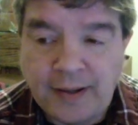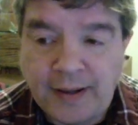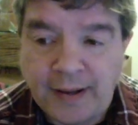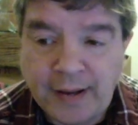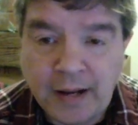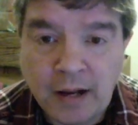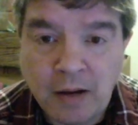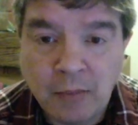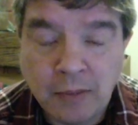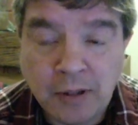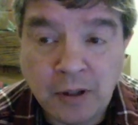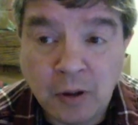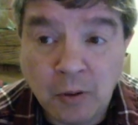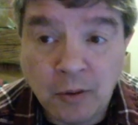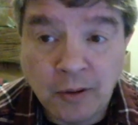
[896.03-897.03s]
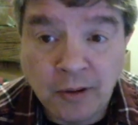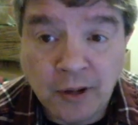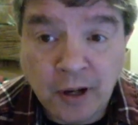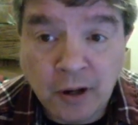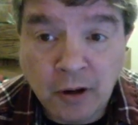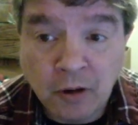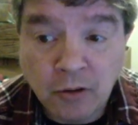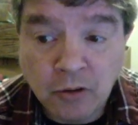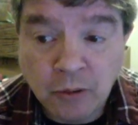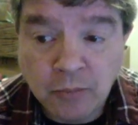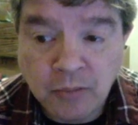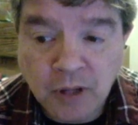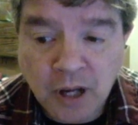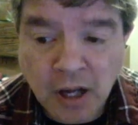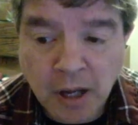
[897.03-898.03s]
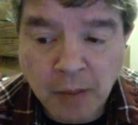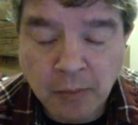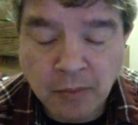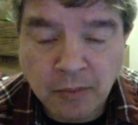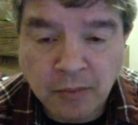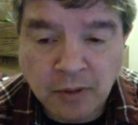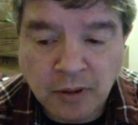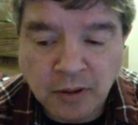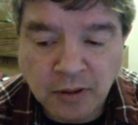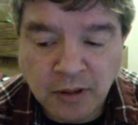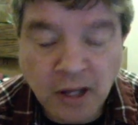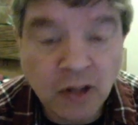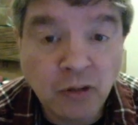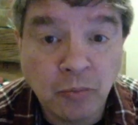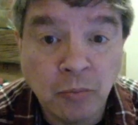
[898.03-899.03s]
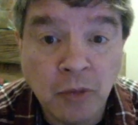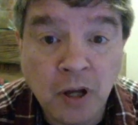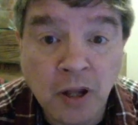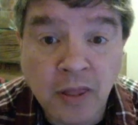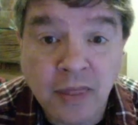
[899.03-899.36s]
I'll be going there sometime next month